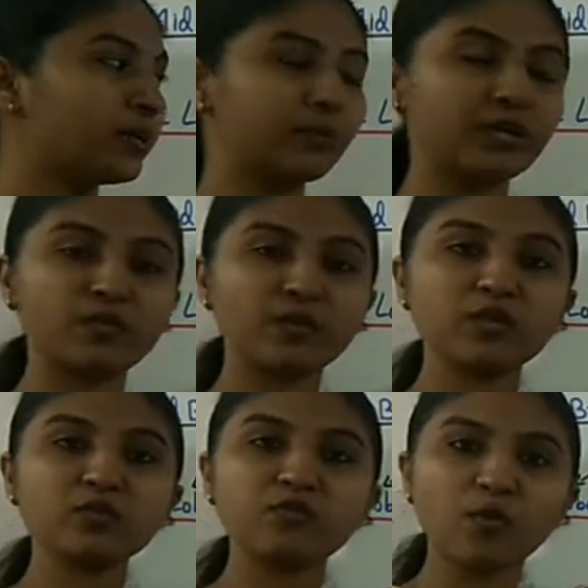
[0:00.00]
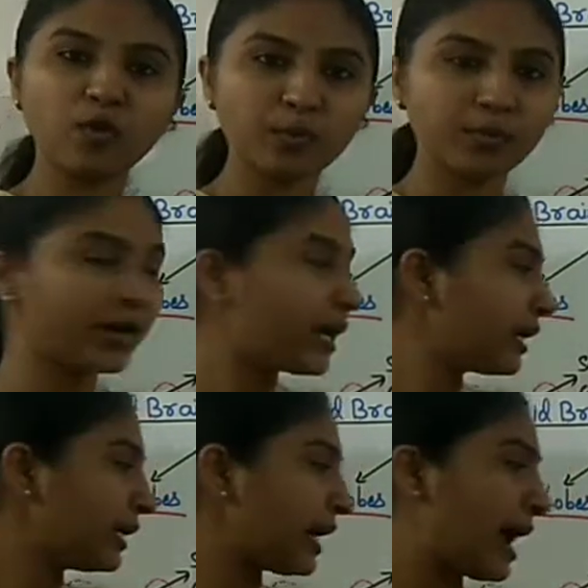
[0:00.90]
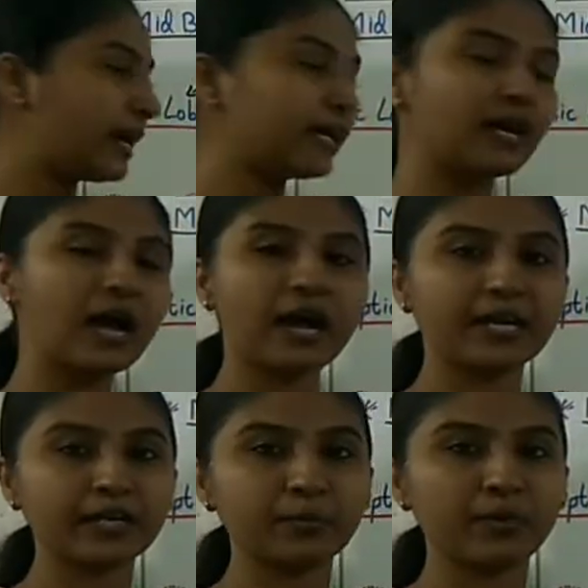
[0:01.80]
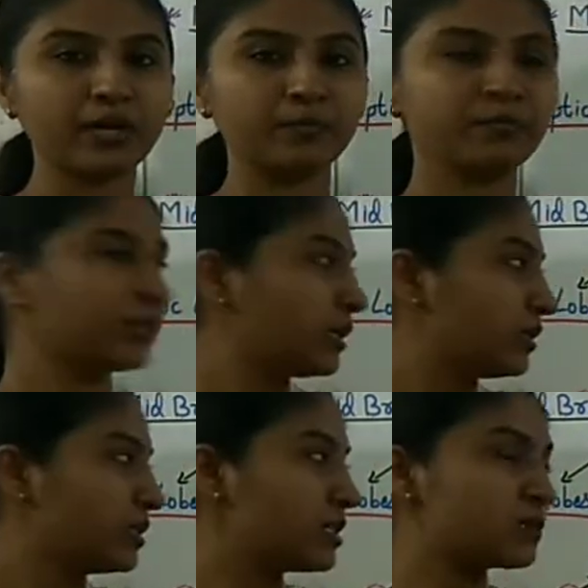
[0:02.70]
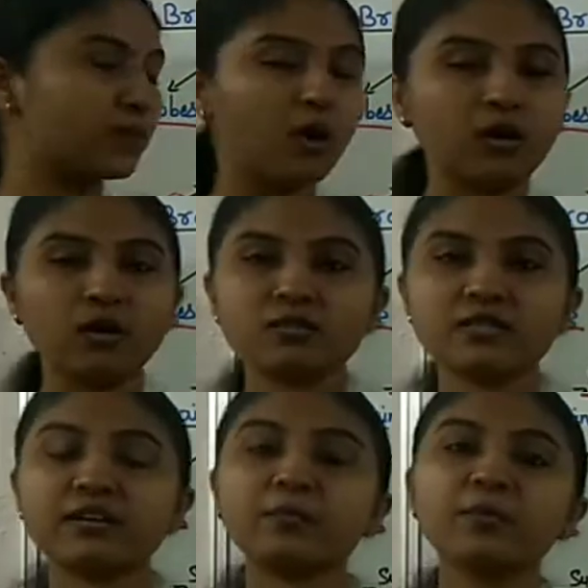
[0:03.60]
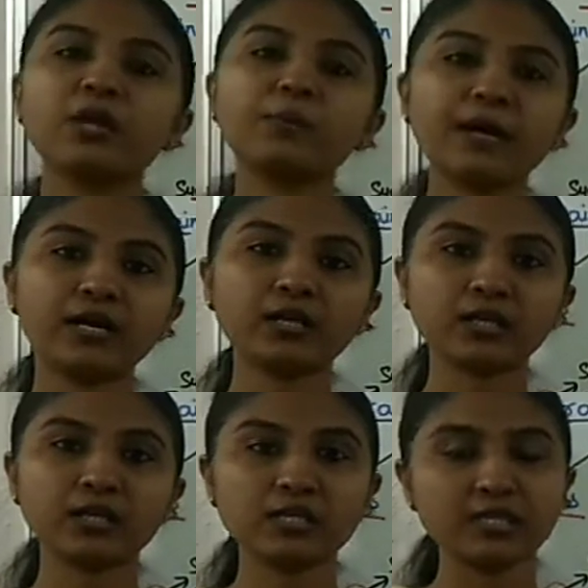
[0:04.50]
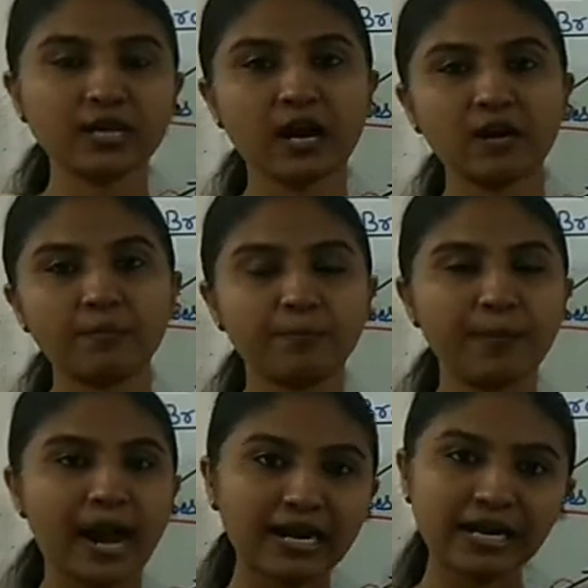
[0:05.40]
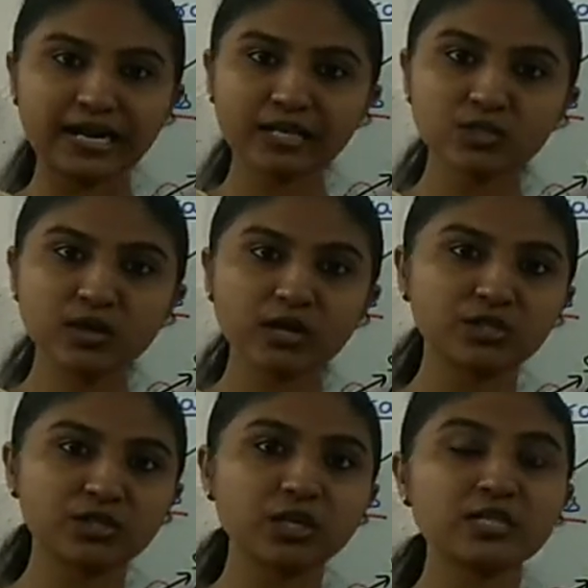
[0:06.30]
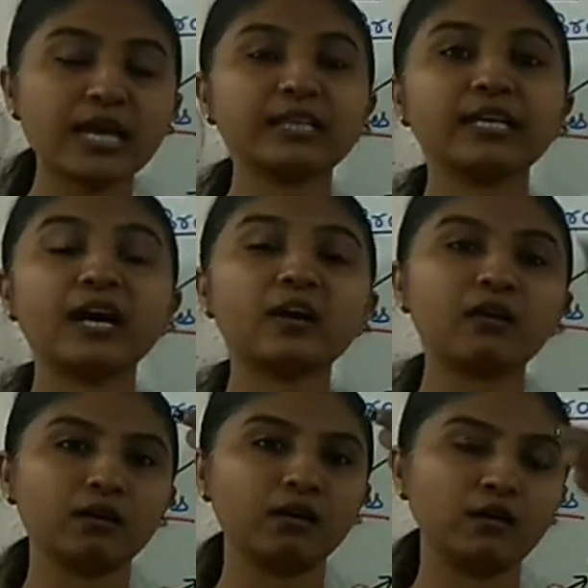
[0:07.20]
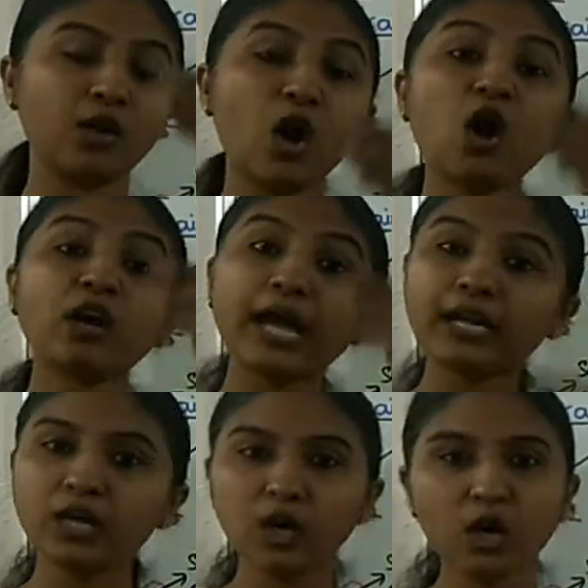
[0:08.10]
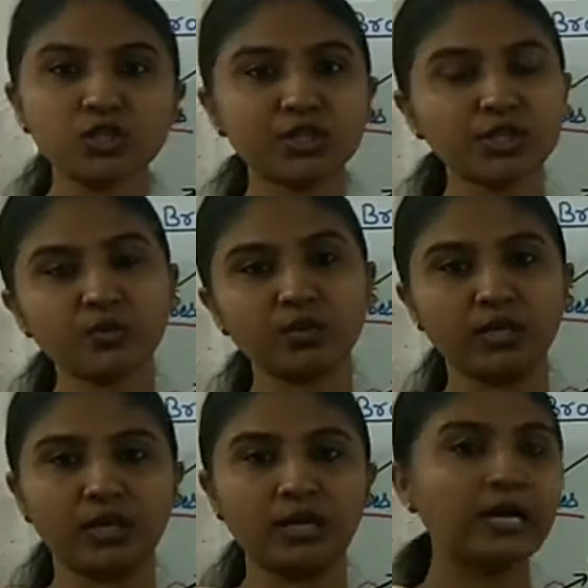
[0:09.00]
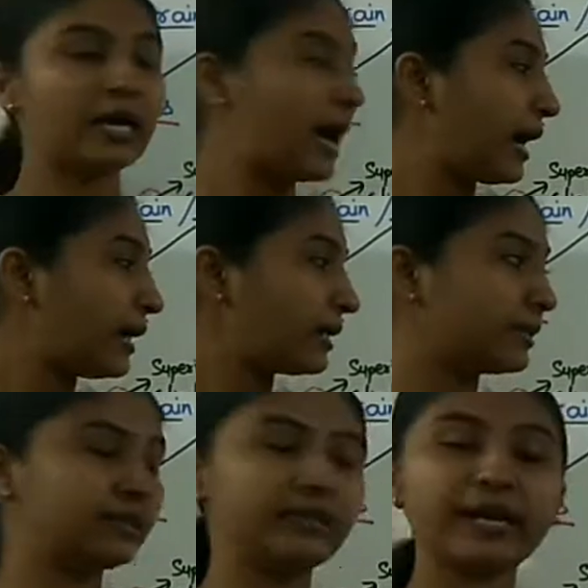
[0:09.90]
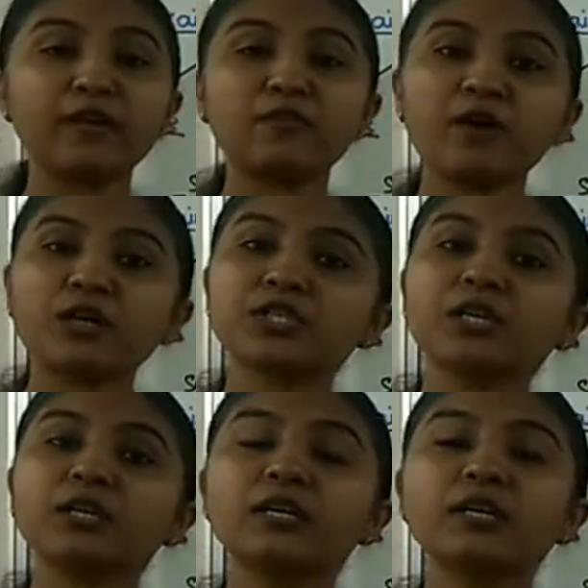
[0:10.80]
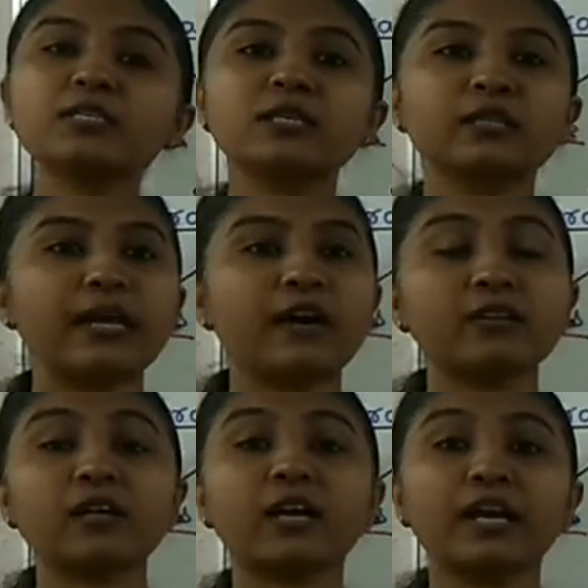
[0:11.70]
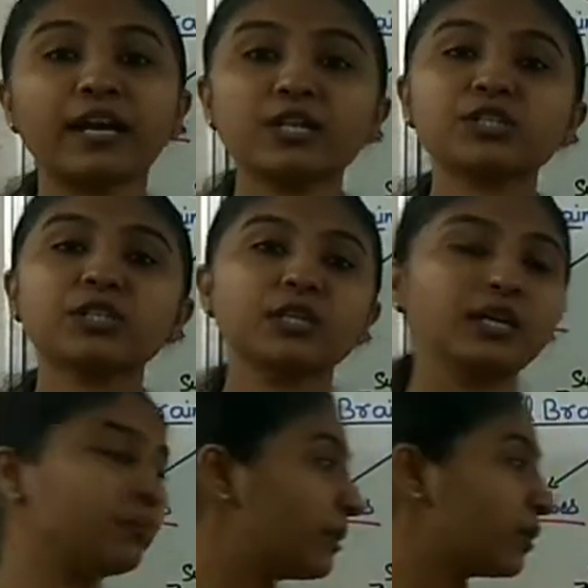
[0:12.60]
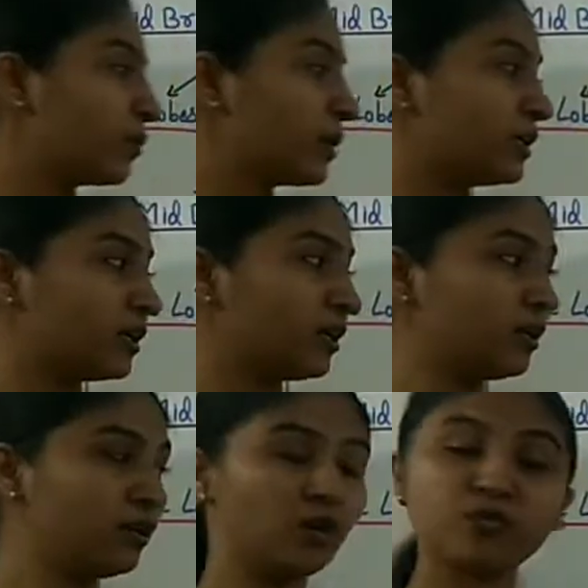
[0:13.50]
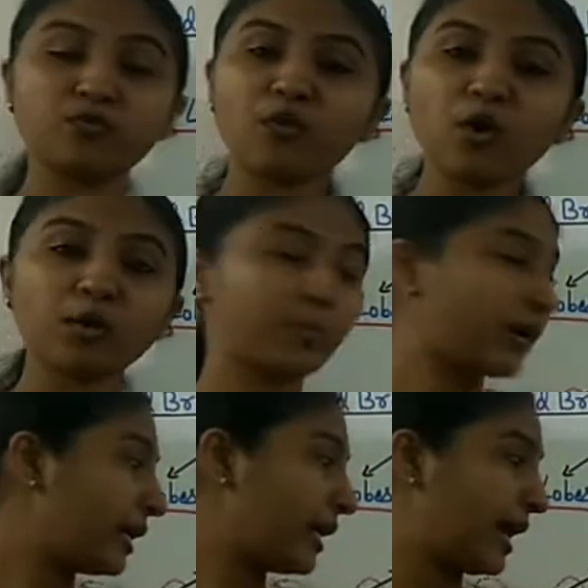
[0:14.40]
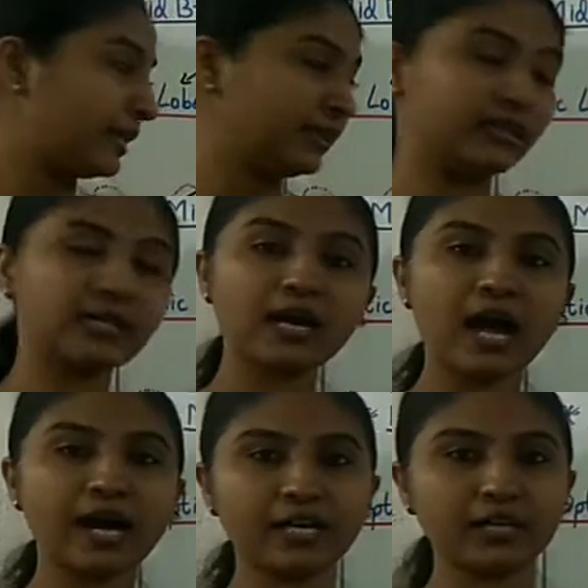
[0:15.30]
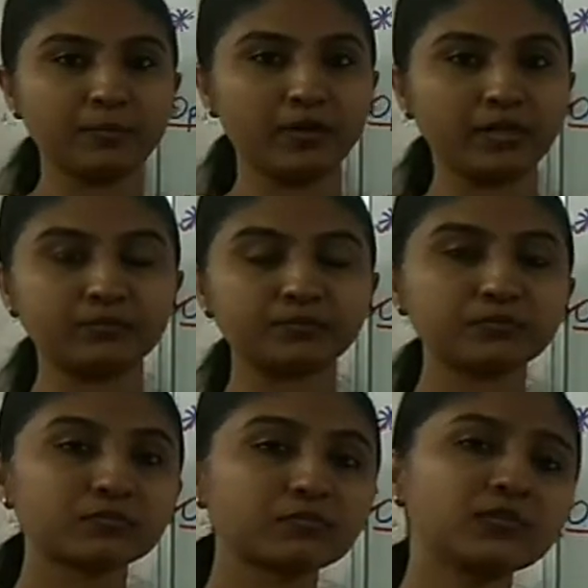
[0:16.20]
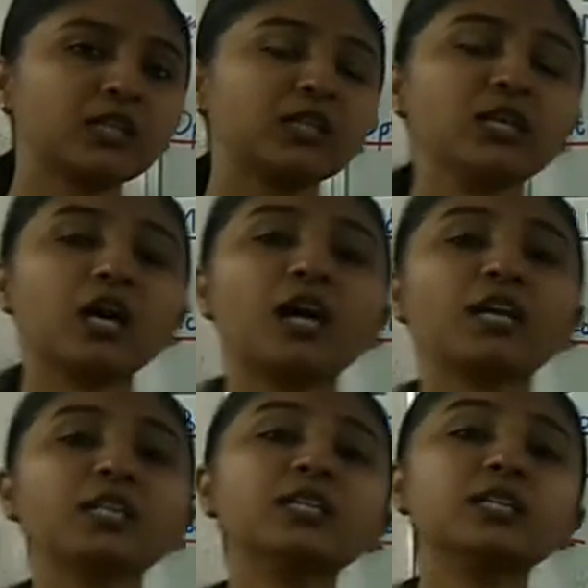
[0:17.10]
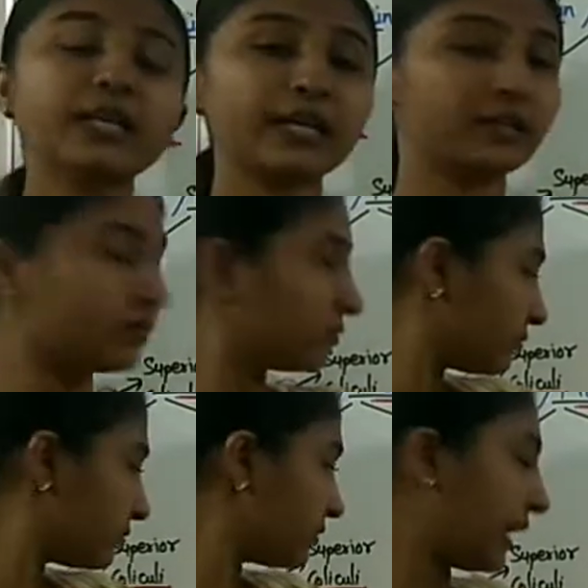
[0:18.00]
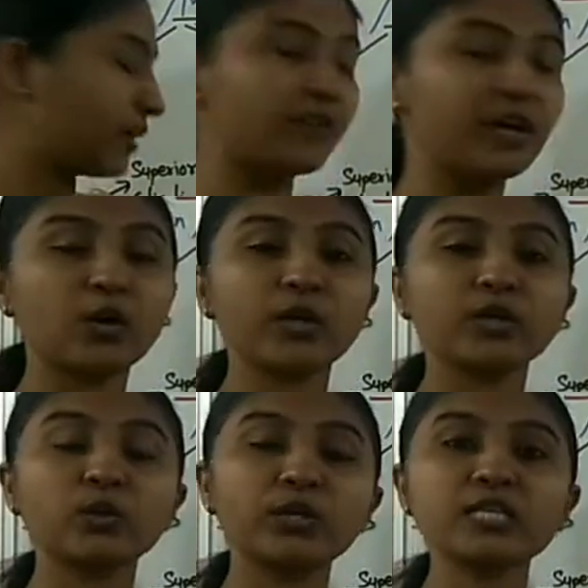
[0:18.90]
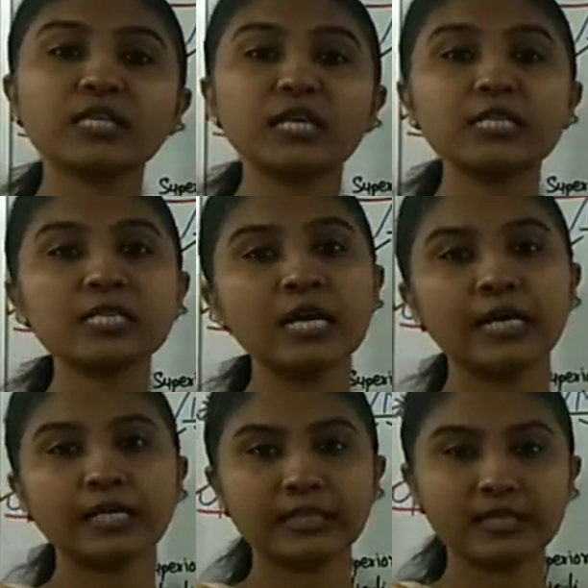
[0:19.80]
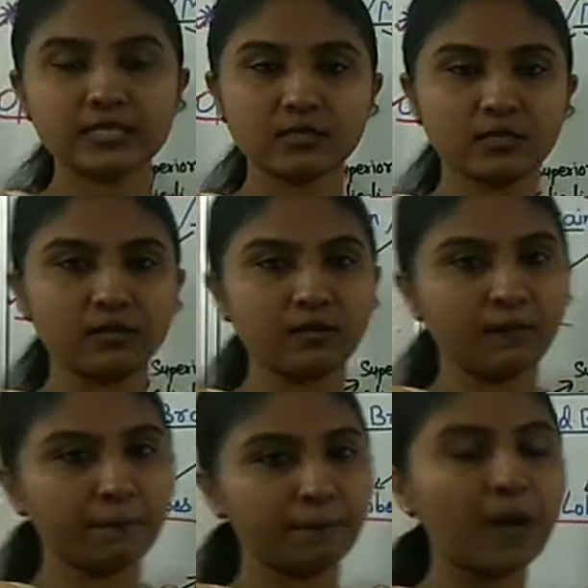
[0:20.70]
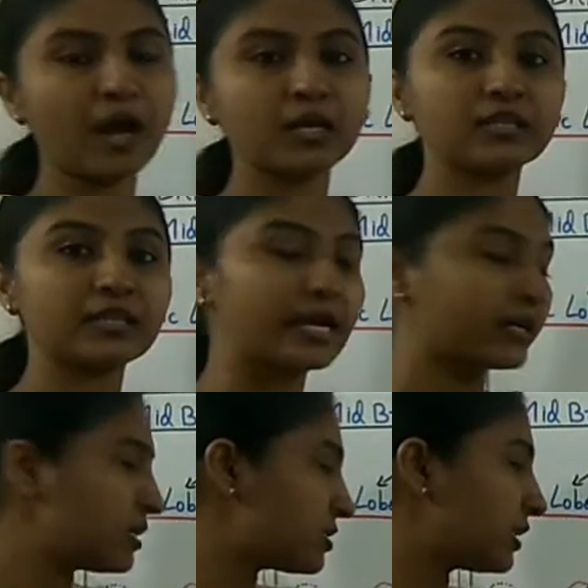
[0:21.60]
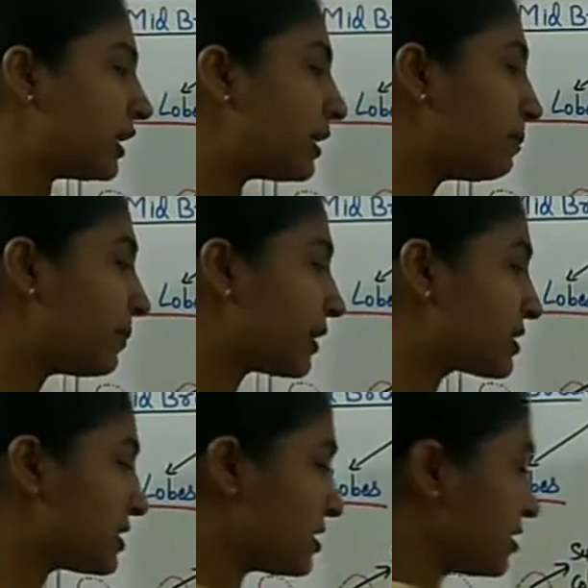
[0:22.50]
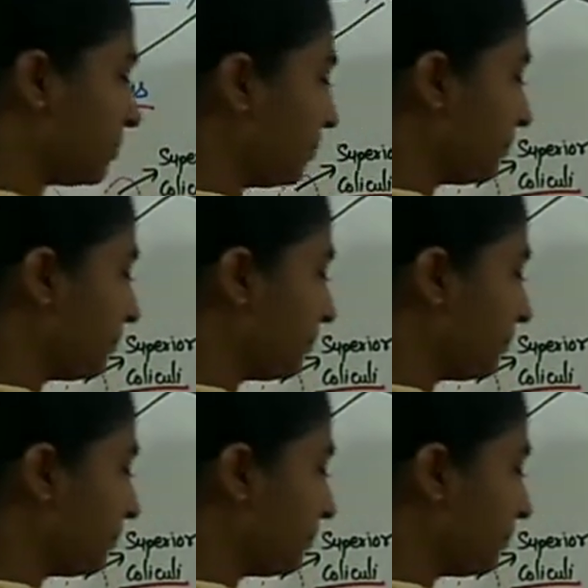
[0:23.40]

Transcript: in between forebrain and hindbrain. These cerebral peduncles, they are band-like structures and they are long and longitudinal, and their function is they are the connection in between the forebrain and the hindbrain. The another thing that we are going to discuss in this part, that is the limbic system.